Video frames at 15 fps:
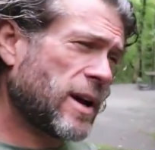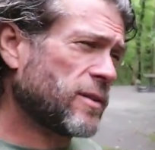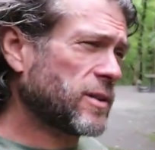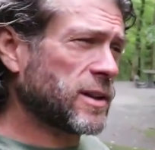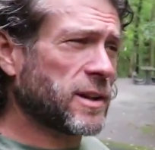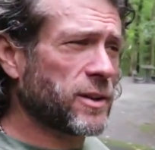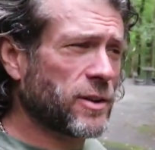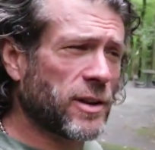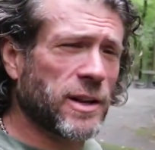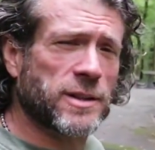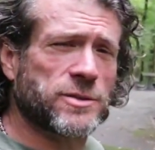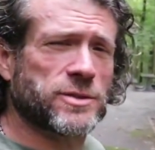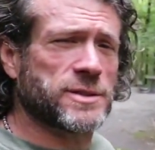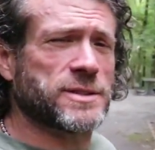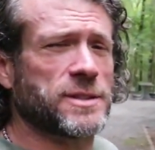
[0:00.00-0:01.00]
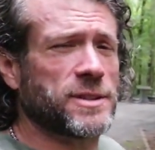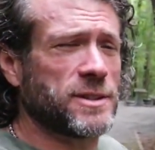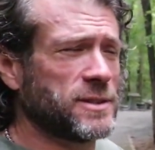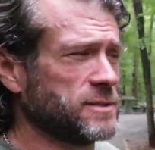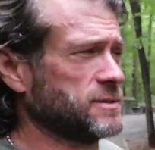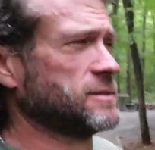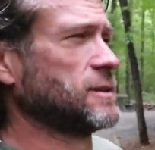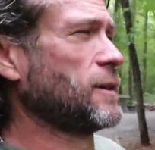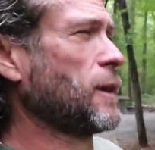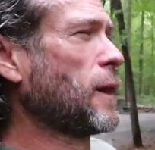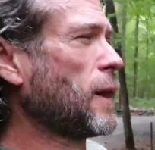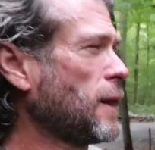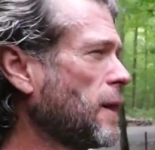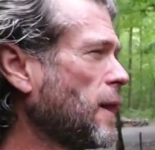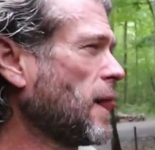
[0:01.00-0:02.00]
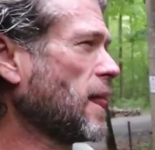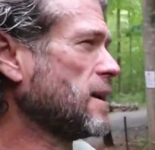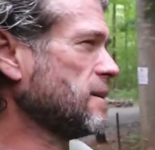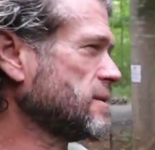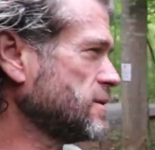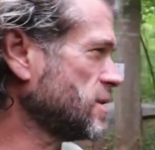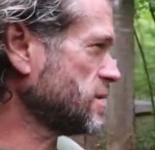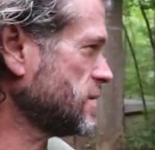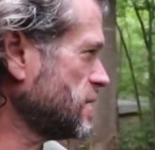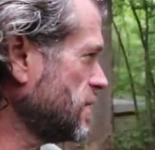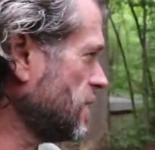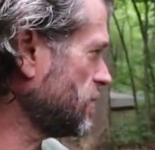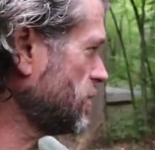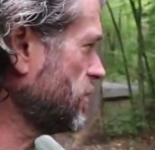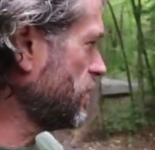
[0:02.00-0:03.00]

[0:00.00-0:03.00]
have a little electricity. Just enough